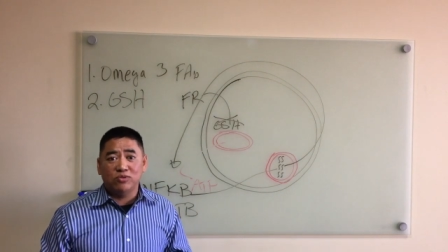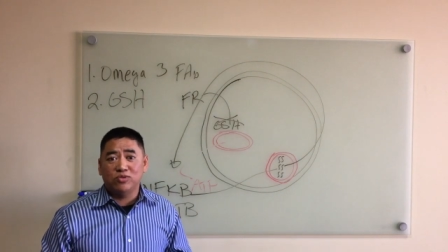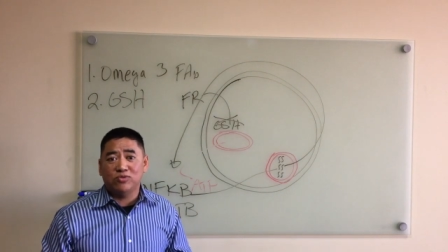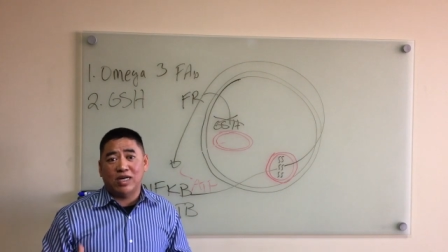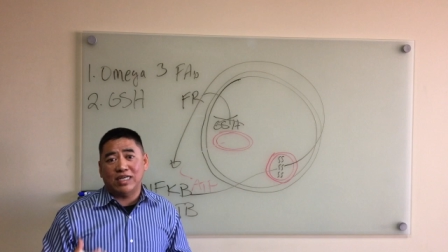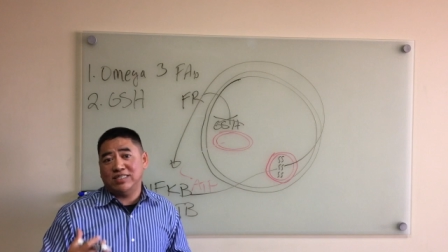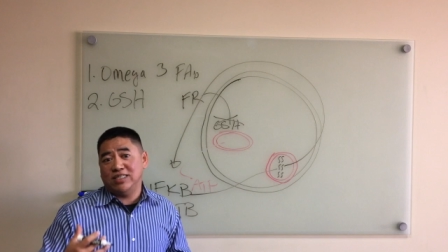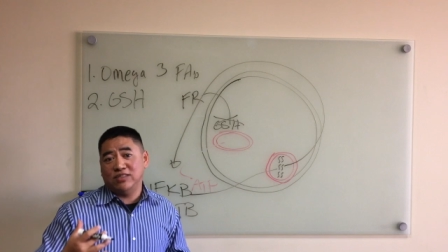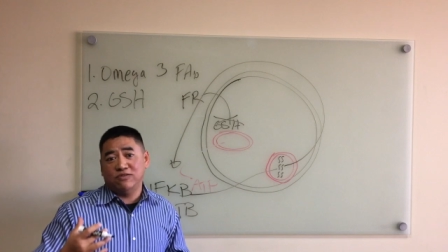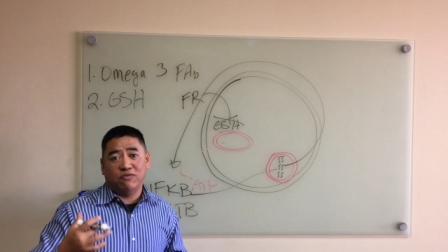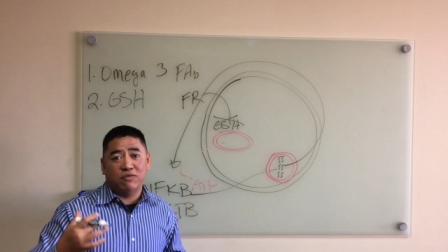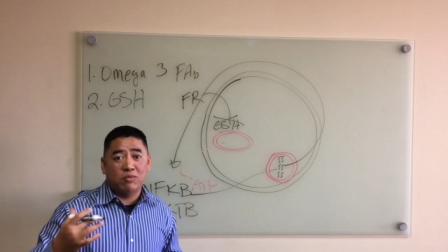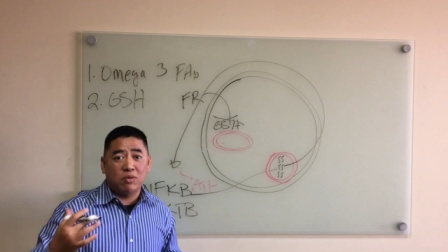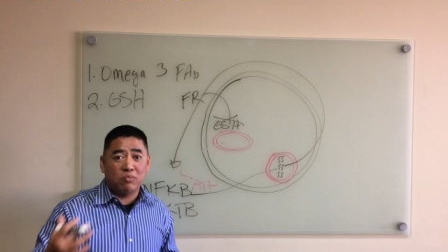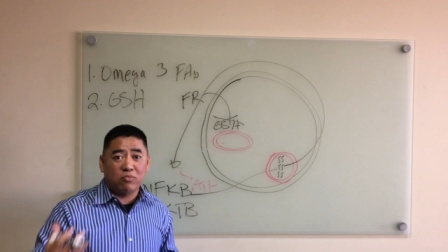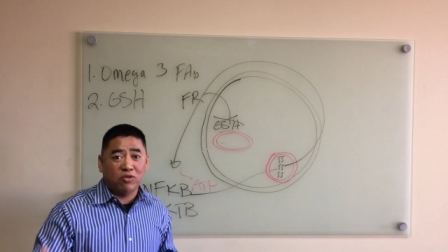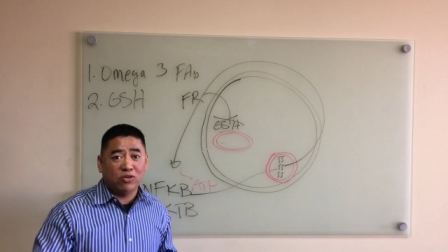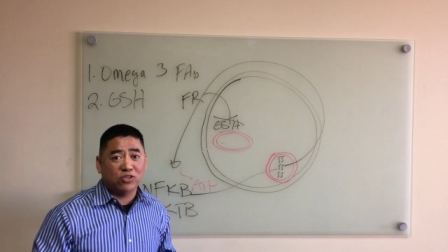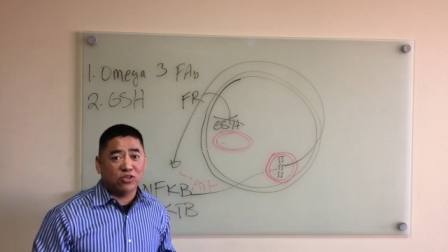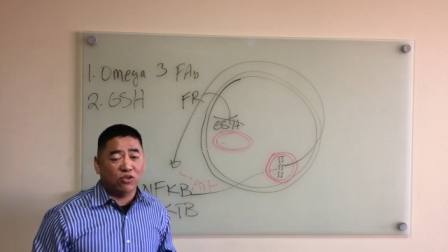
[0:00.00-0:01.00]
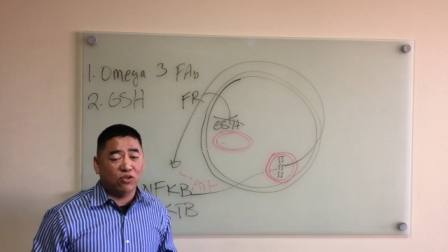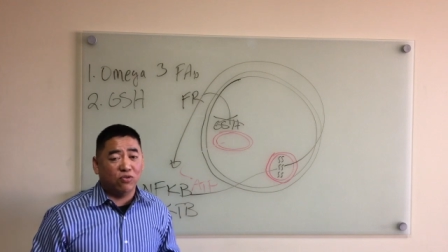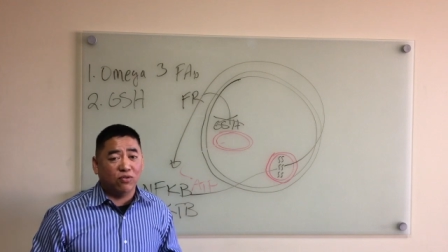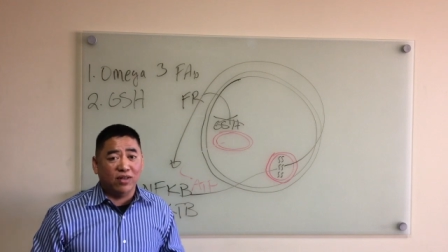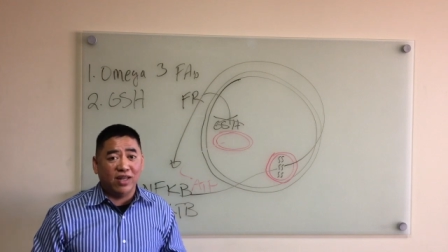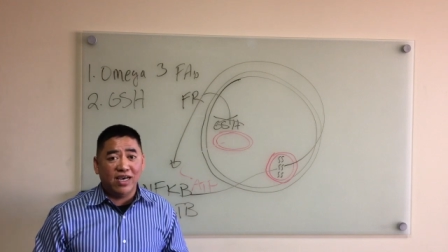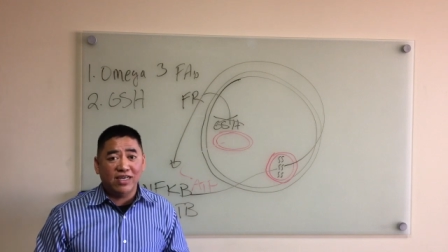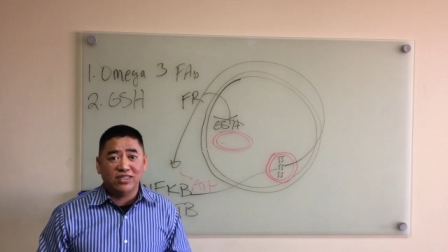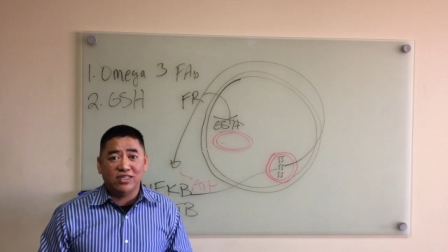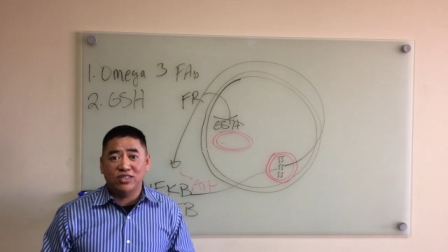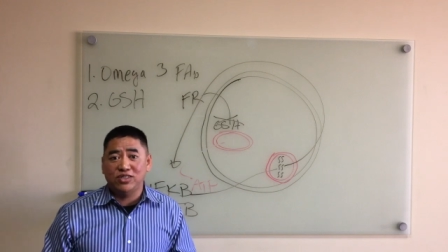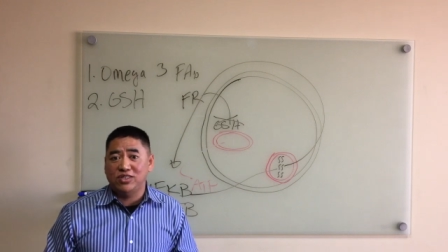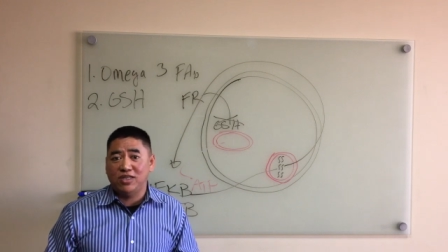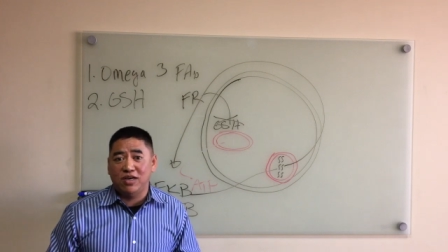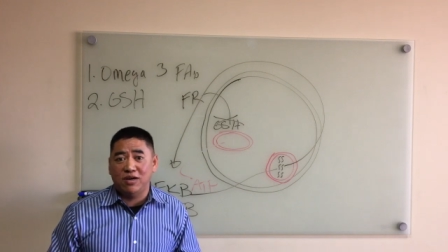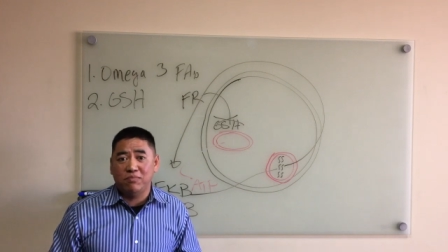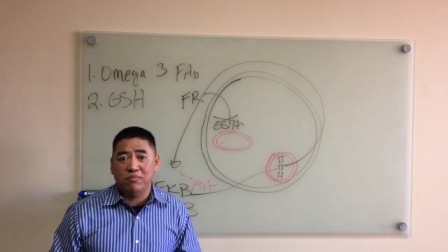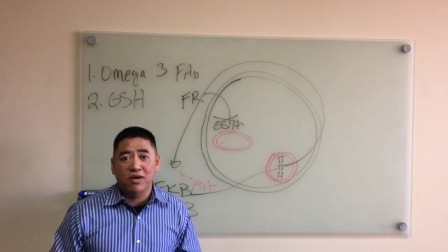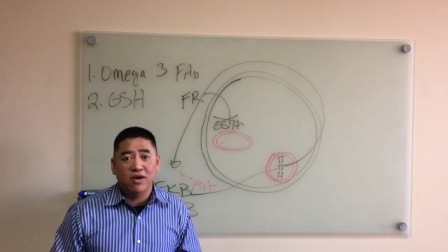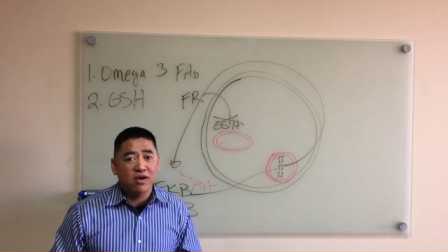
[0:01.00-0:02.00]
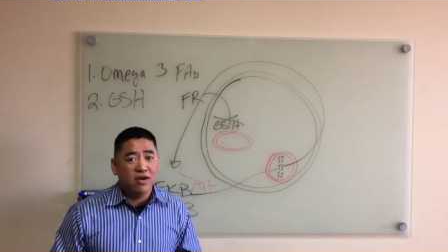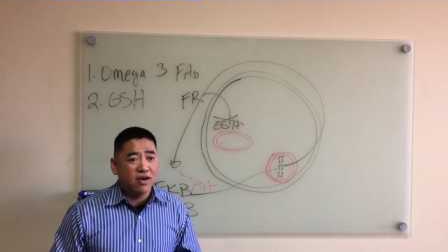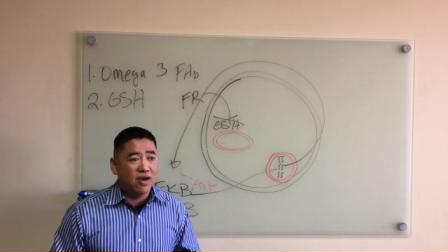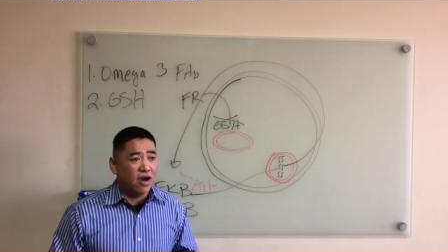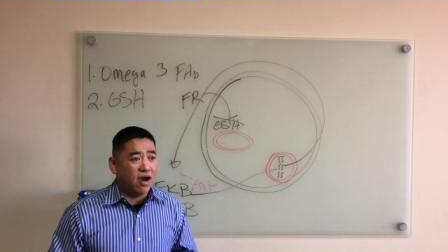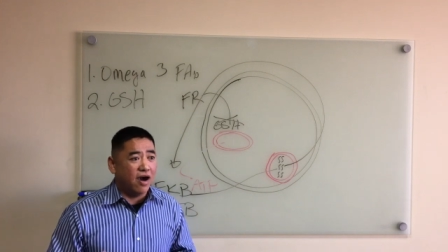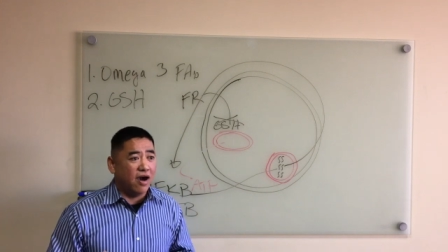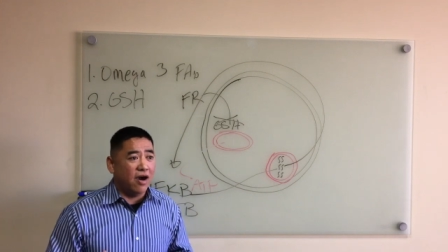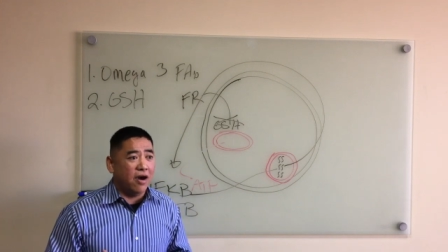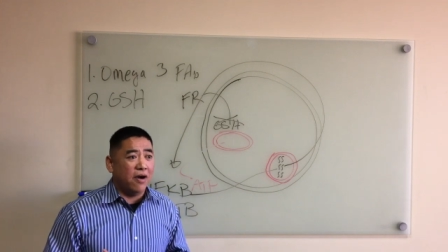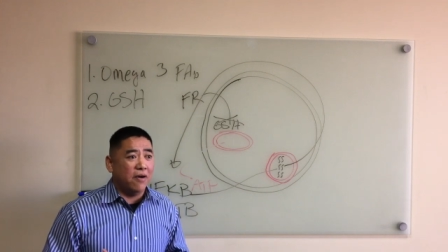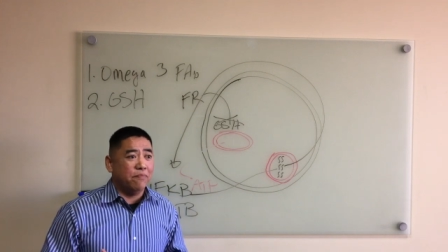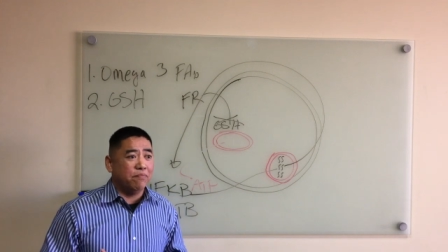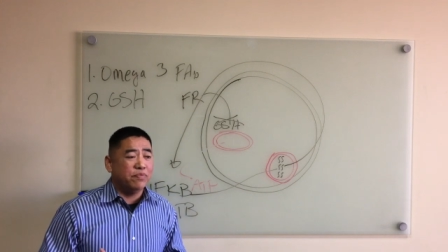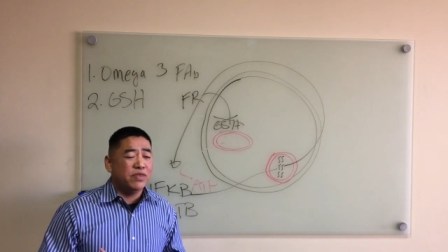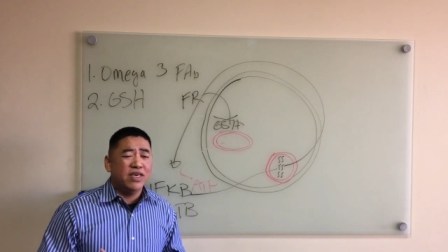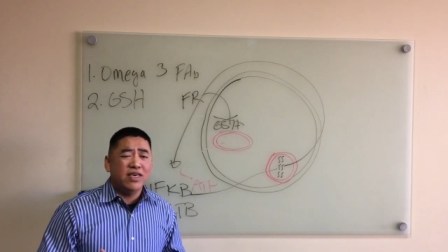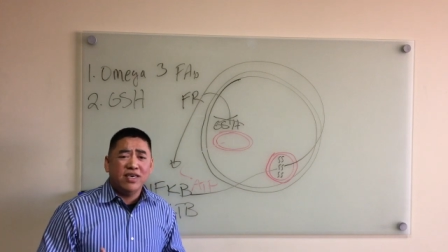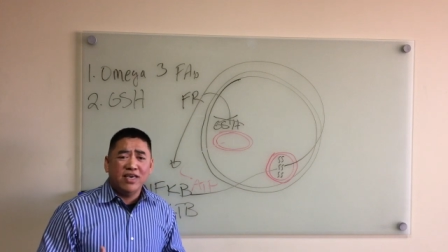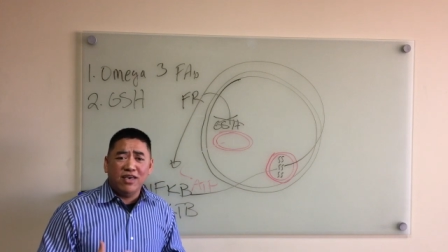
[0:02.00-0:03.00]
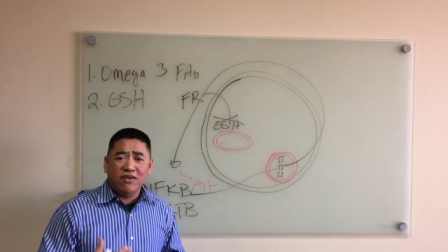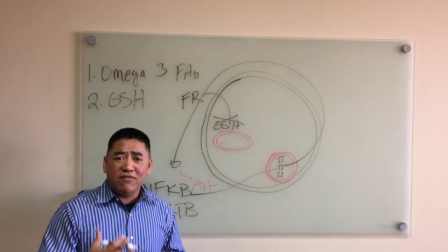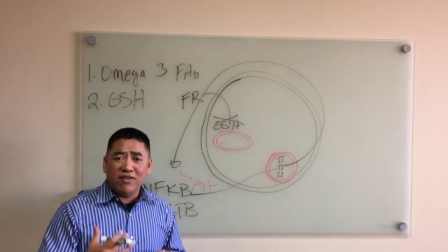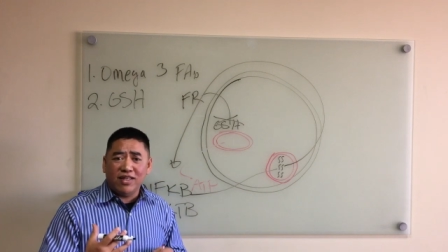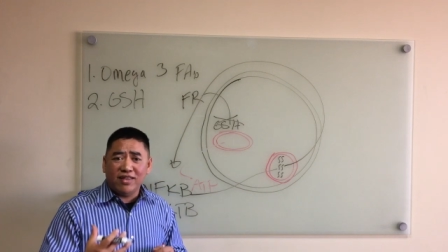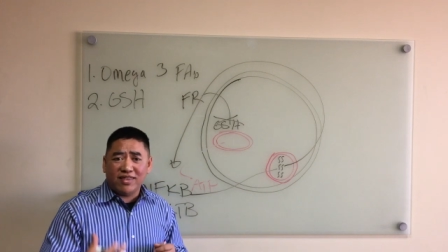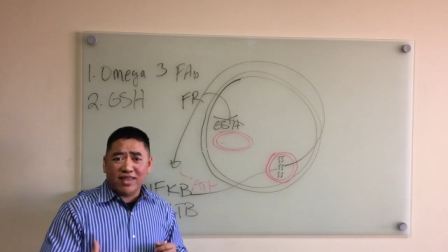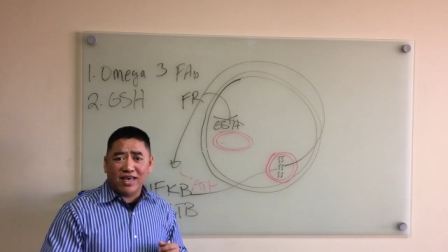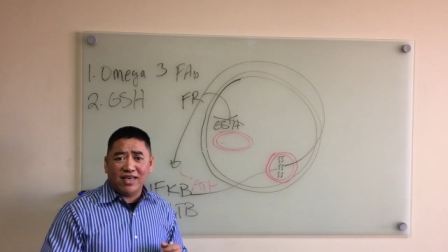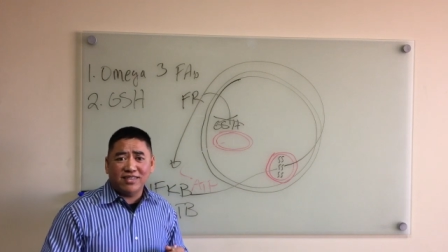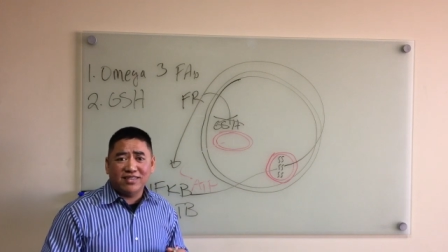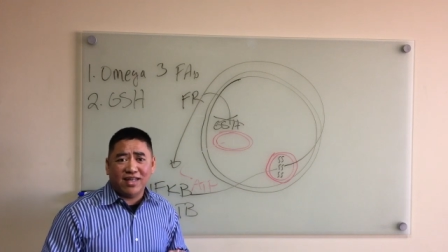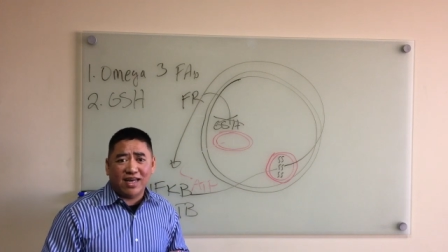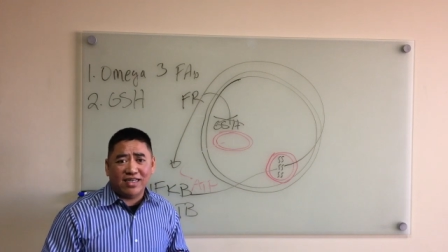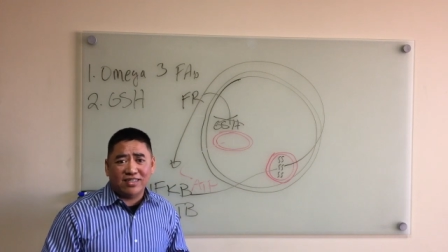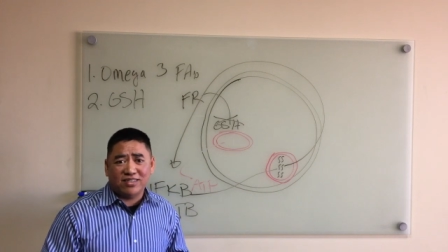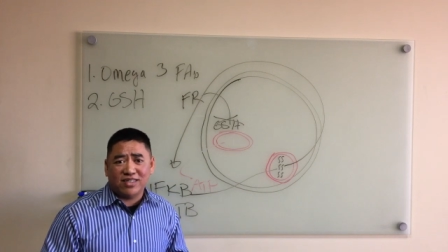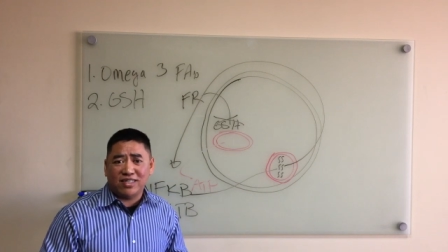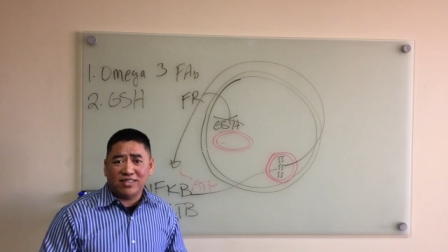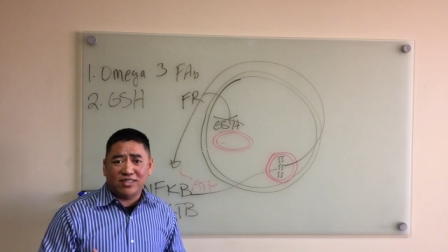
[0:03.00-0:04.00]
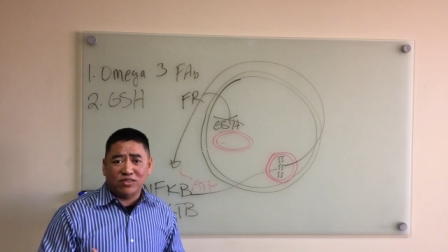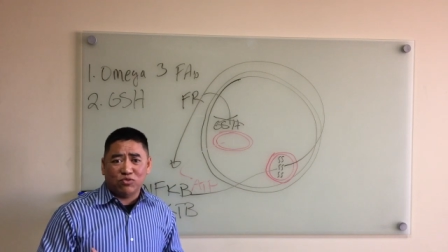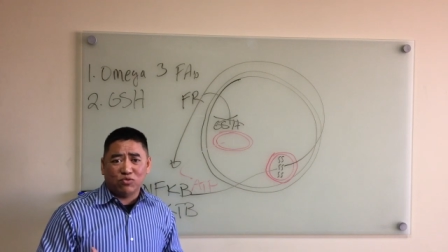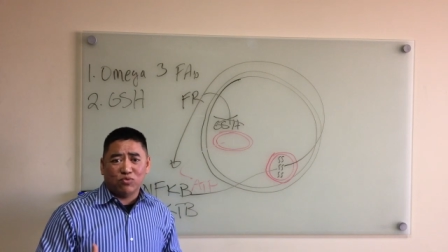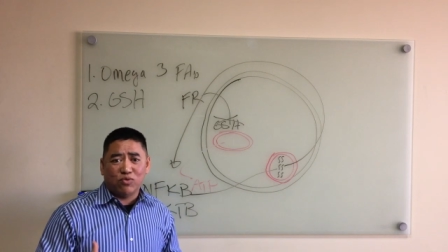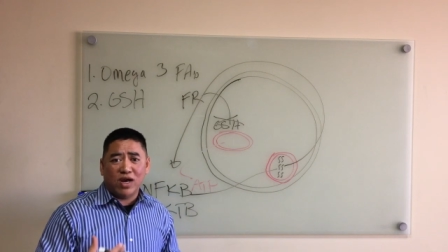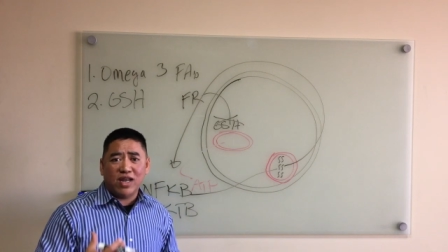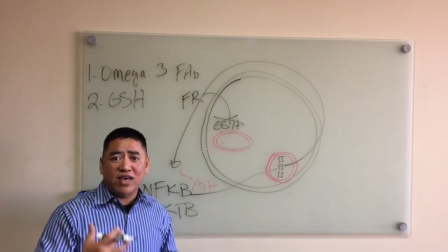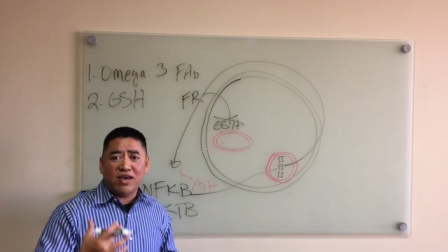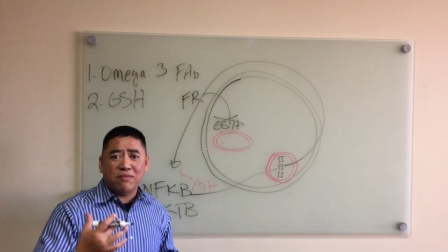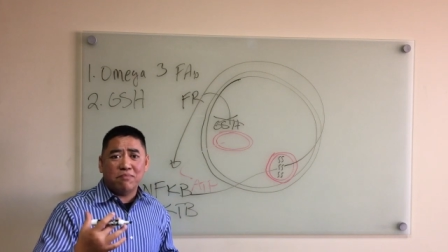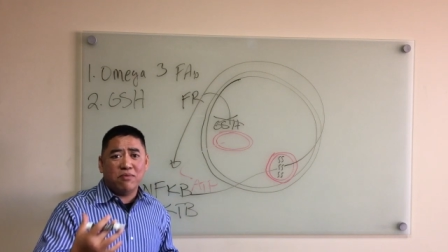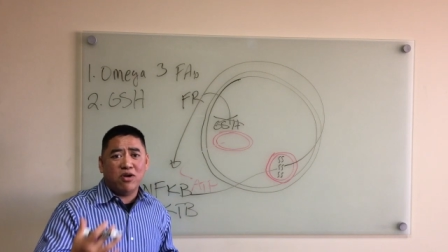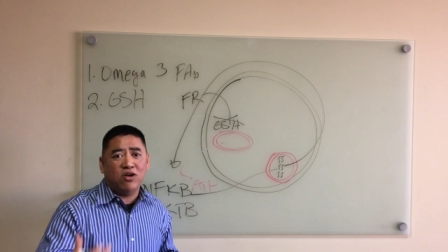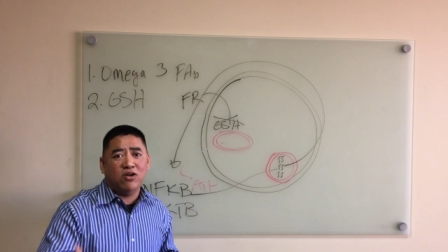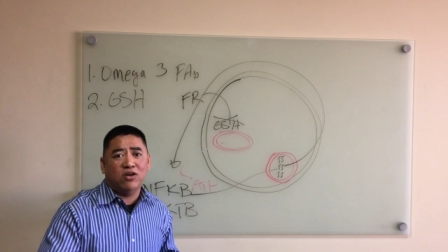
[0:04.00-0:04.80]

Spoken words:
stresses from a personal relationship, even things like such as running a